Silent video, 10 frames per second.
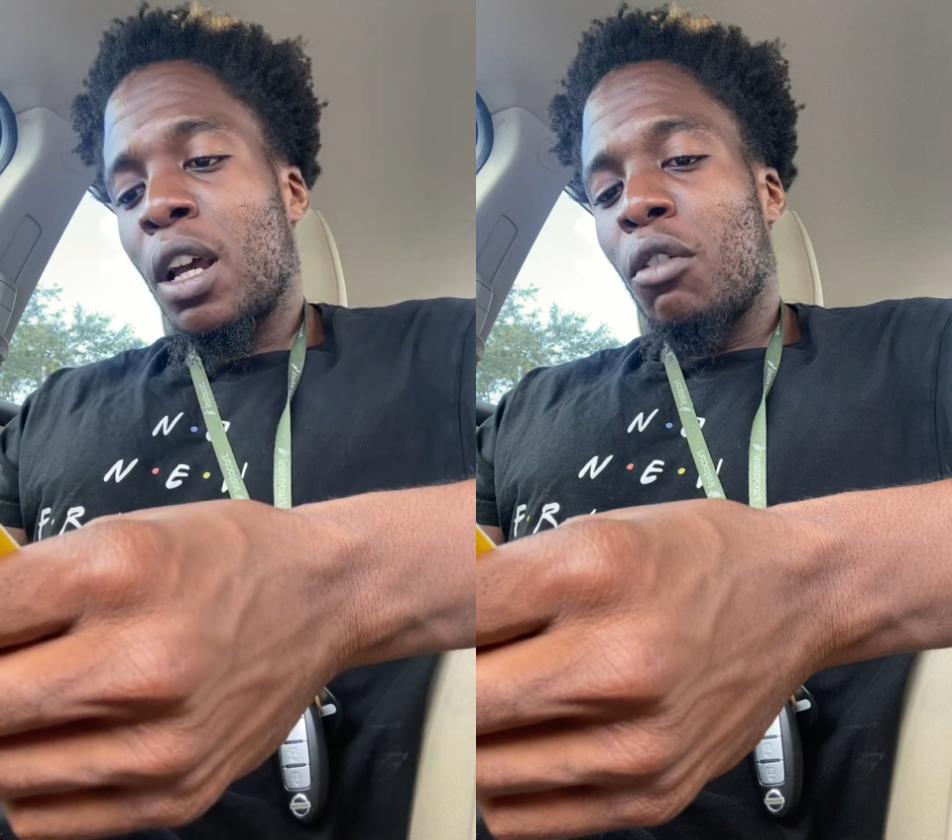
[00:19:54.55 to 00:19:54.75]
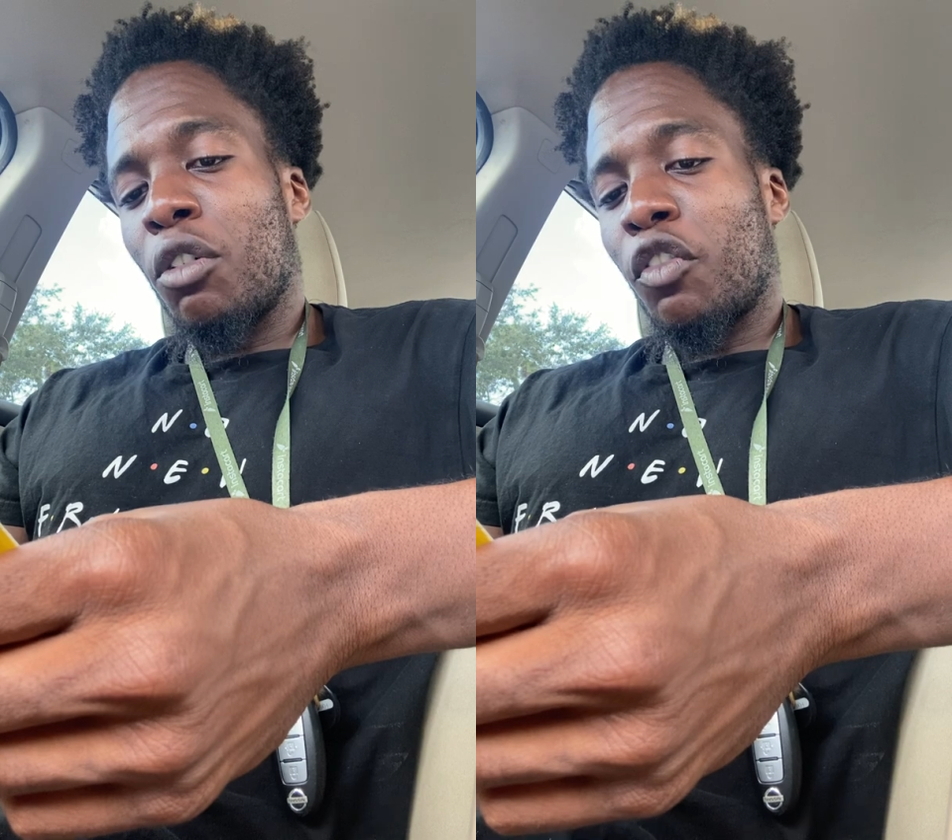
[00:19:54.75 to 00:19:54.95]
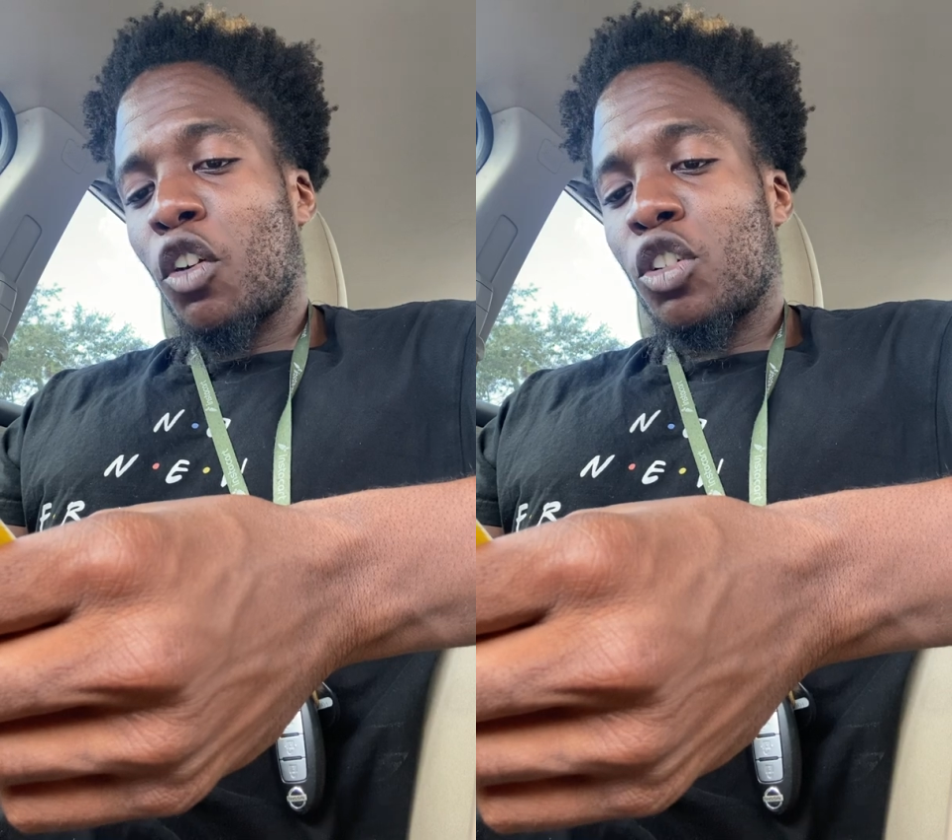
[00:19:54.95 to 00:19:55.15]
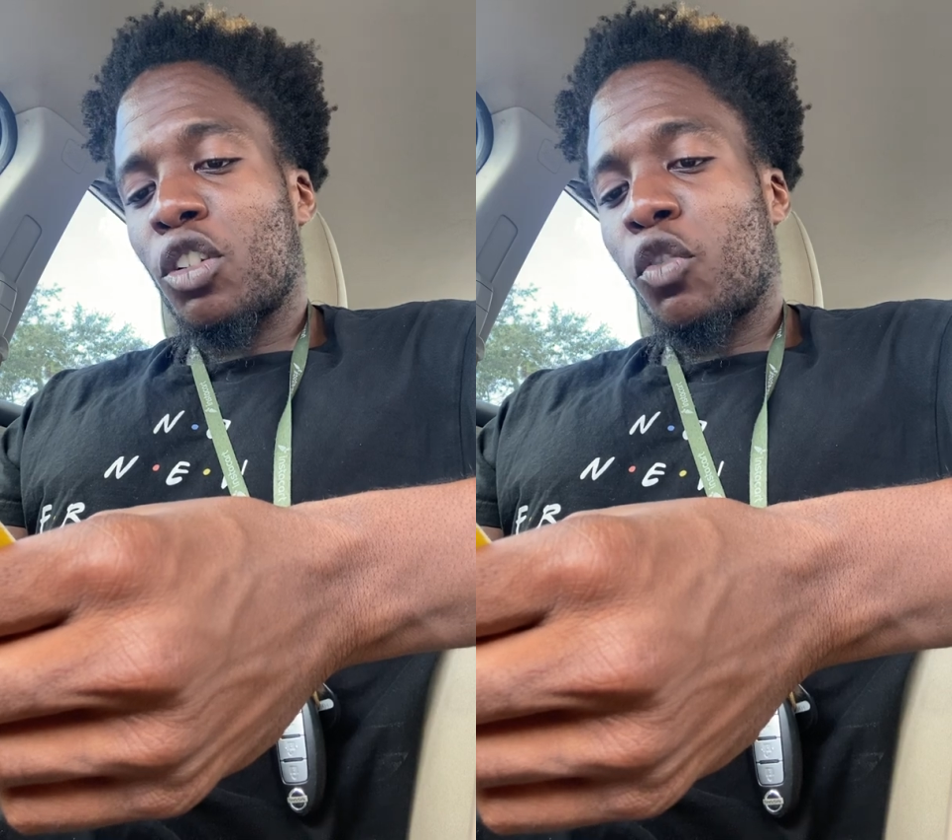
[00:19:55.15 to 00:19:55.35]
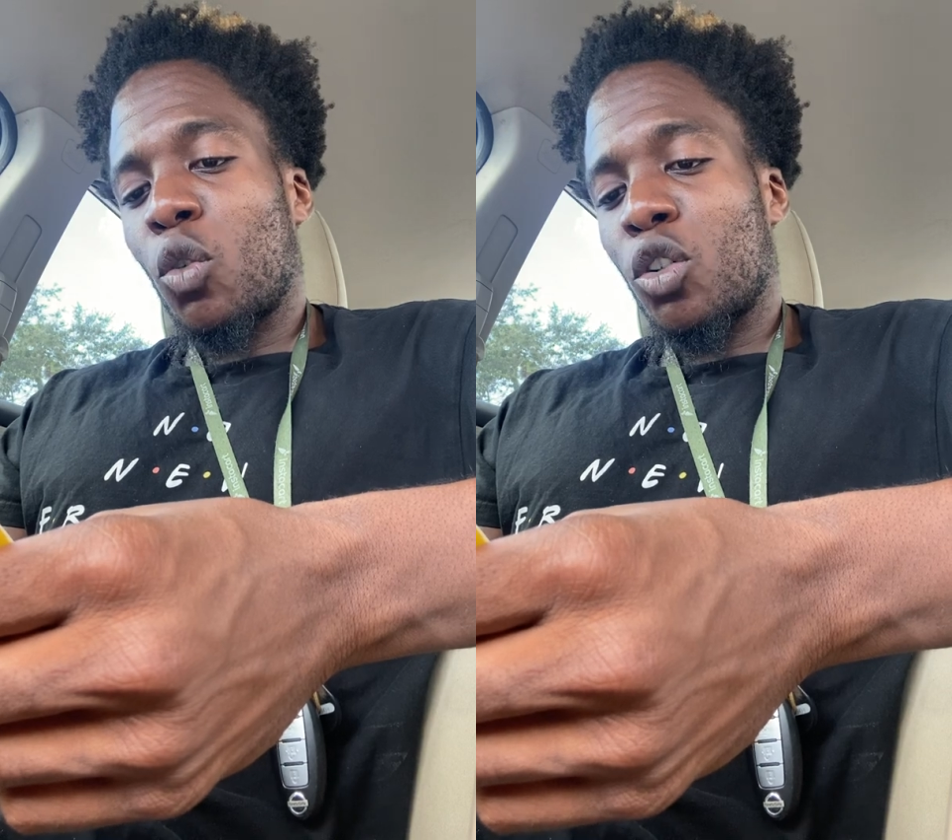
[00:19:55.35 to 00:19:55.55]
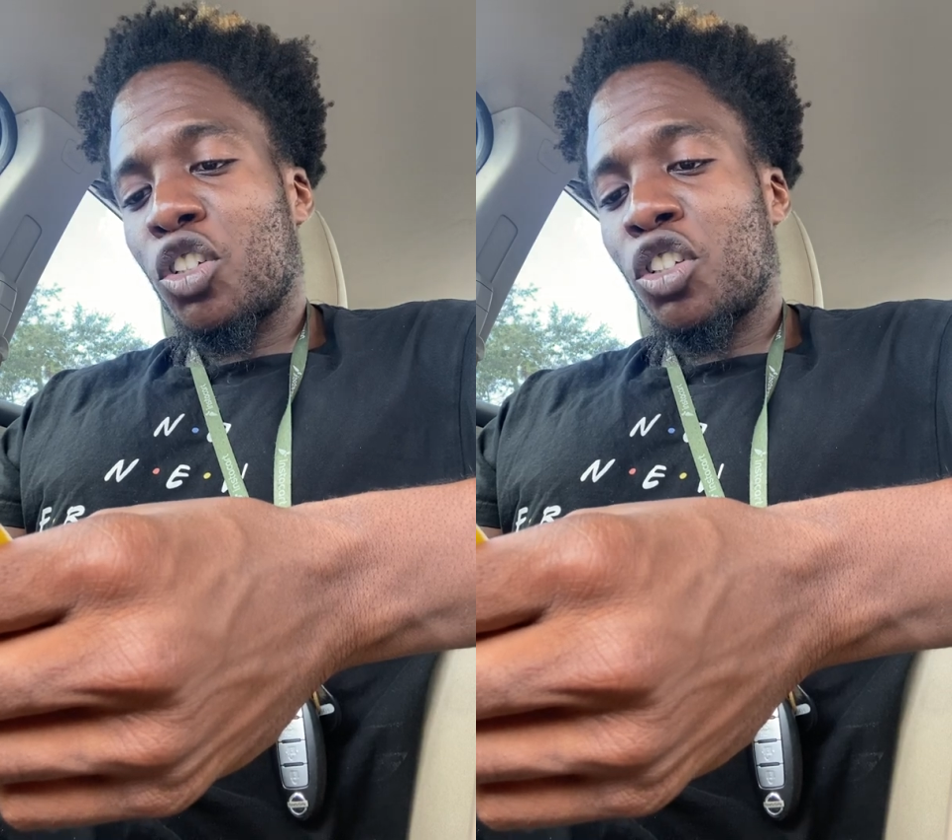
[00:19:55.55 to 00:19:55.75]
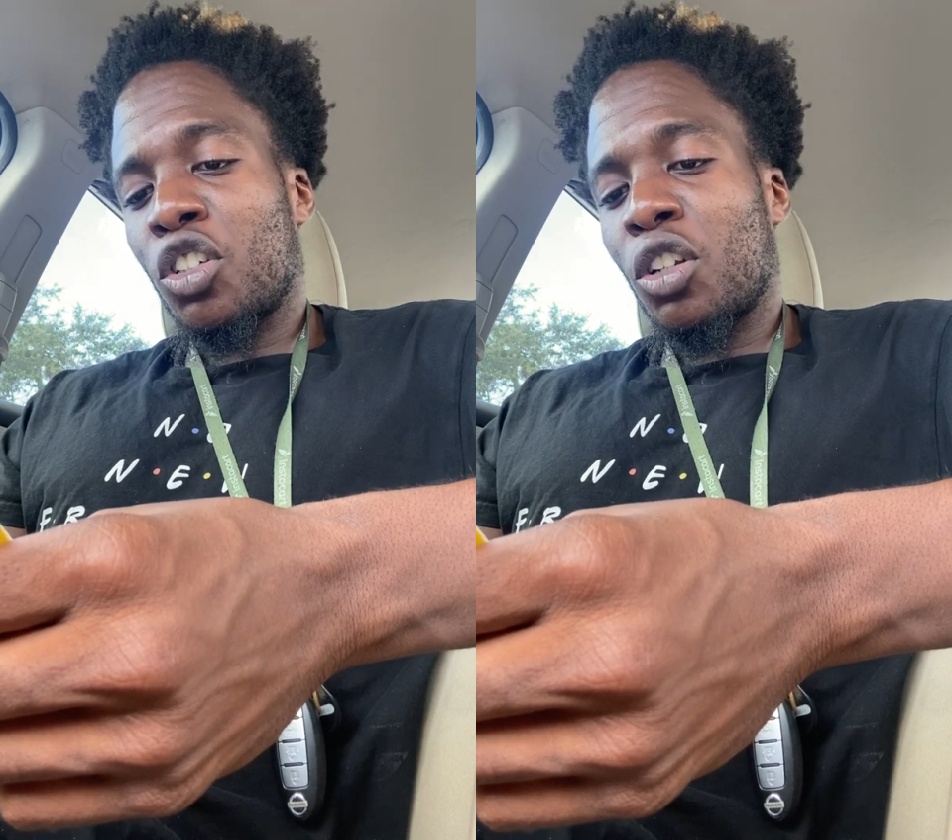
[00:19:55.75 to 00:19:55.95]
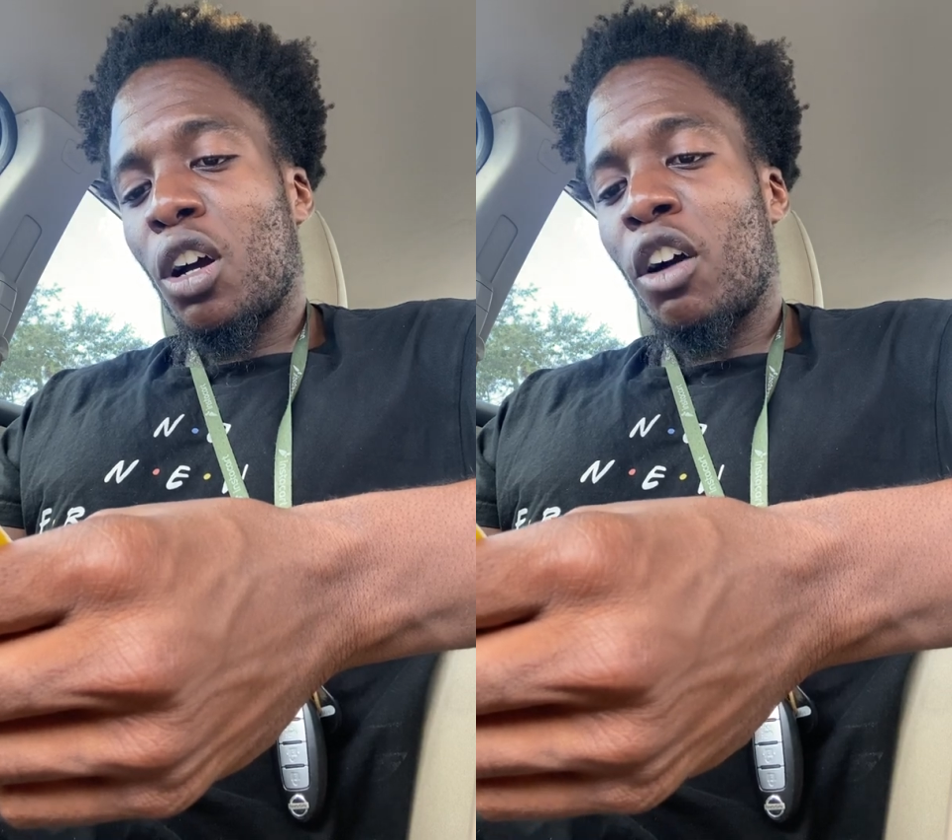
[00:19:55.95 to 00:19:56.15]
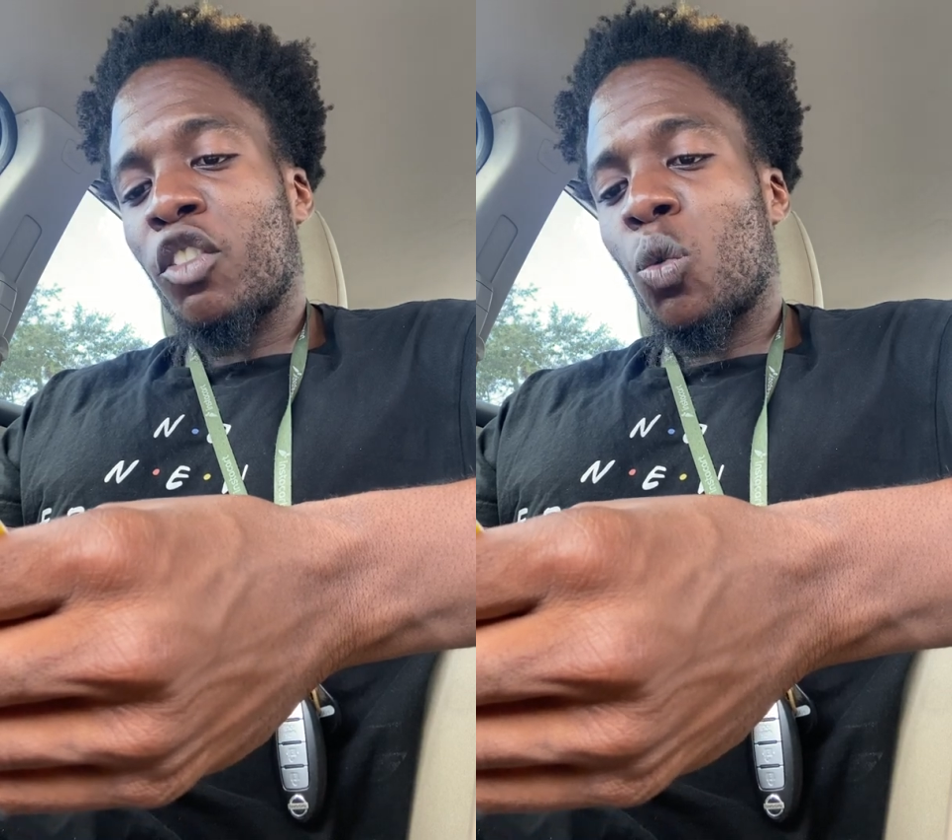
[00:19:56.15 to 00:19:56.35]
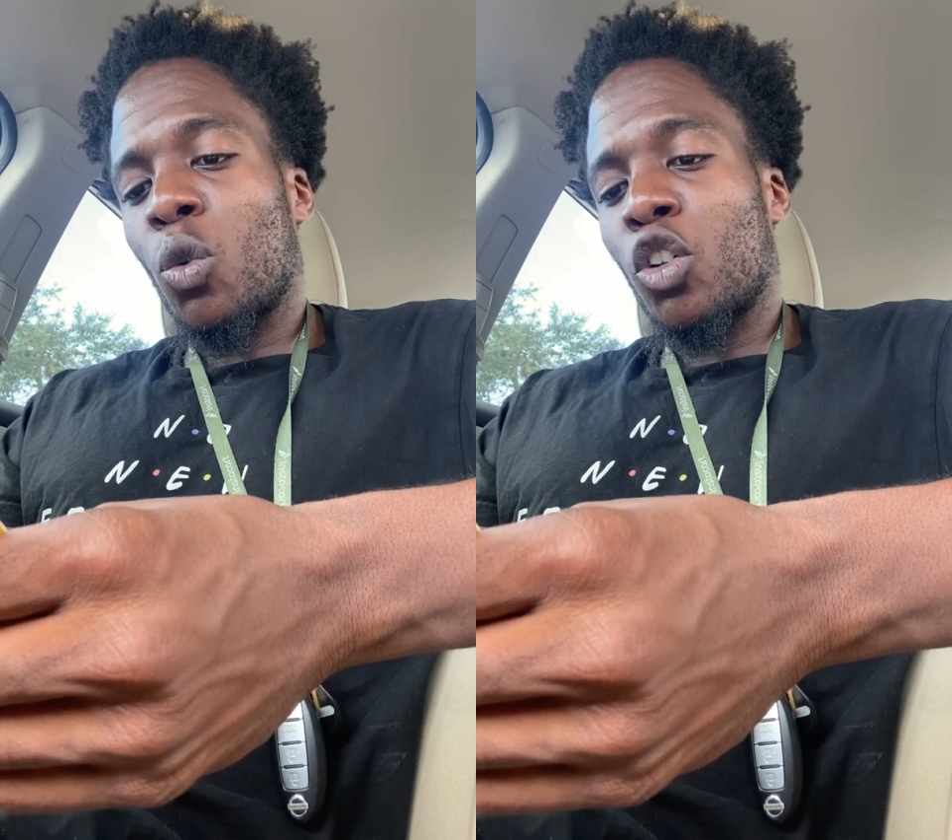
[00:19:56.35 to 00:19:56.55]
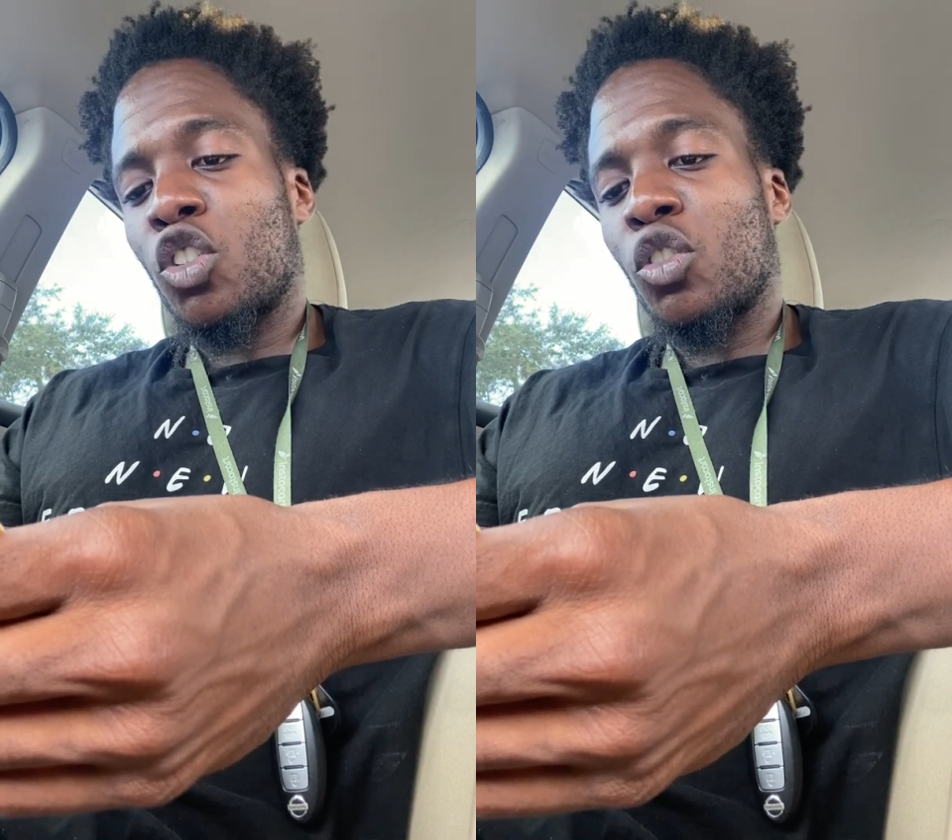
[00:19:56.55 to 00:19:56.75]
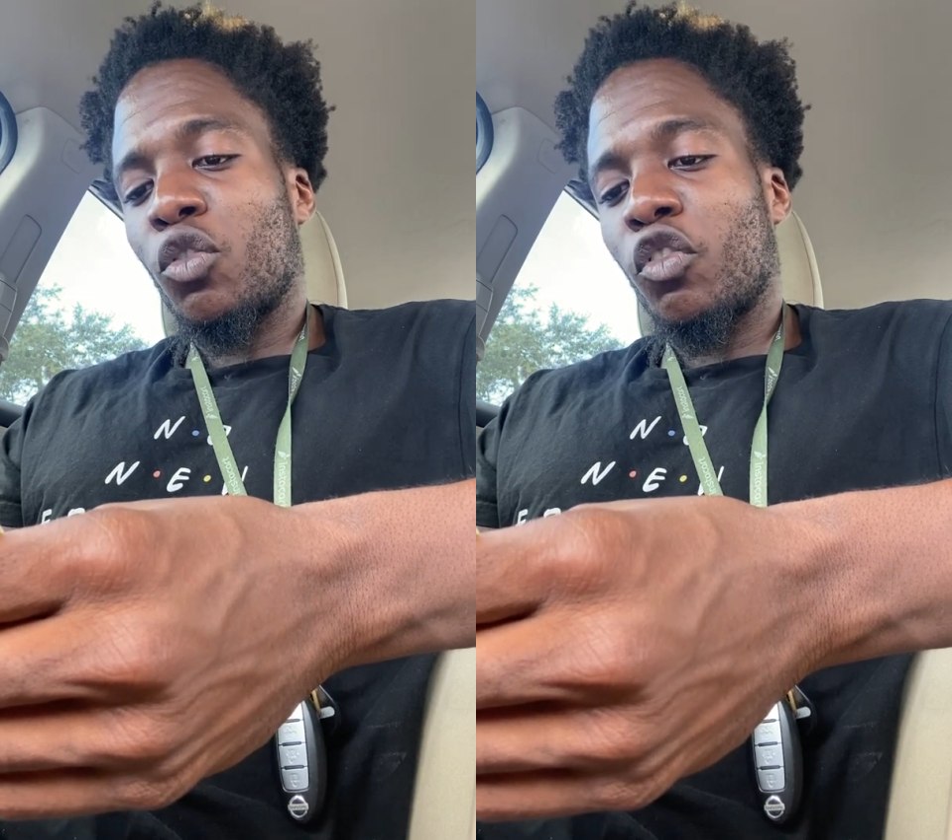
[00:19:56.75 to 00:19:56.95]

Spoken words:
reversed the fortune of the worst